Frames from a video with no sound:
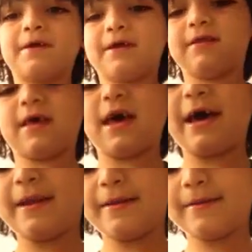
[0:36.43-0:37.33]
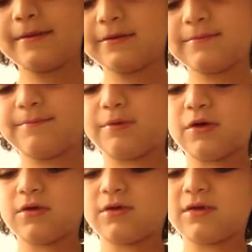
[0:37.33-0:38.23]
and then
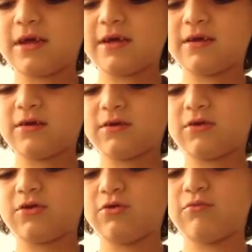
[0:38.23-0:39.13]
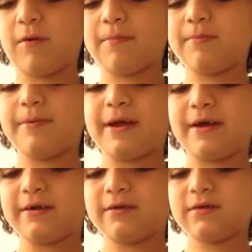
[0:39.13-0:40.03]
take 2 rubber
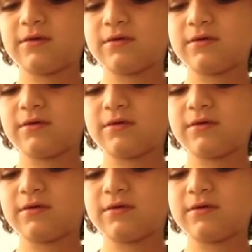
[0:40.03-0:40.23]
bands,